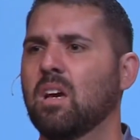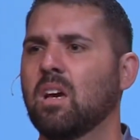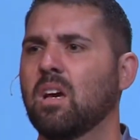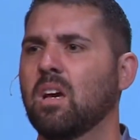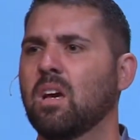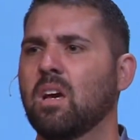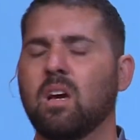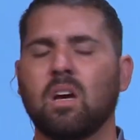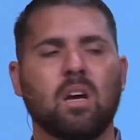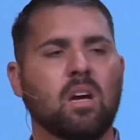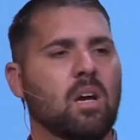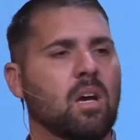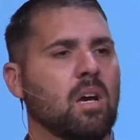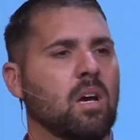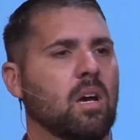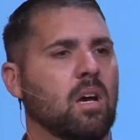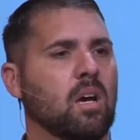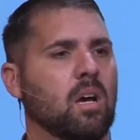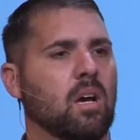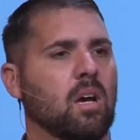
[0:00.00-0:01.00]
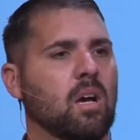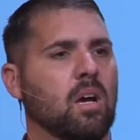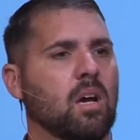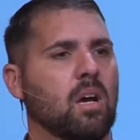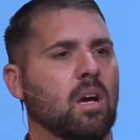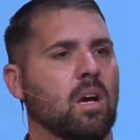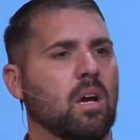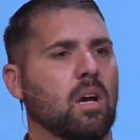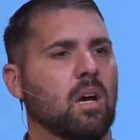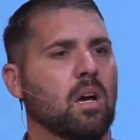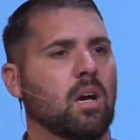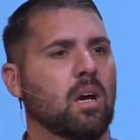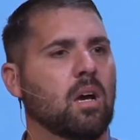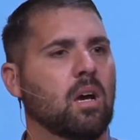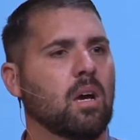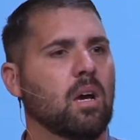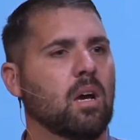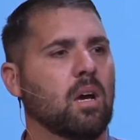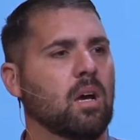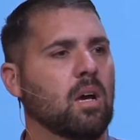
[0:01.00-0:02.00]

No one is speaking in this clip.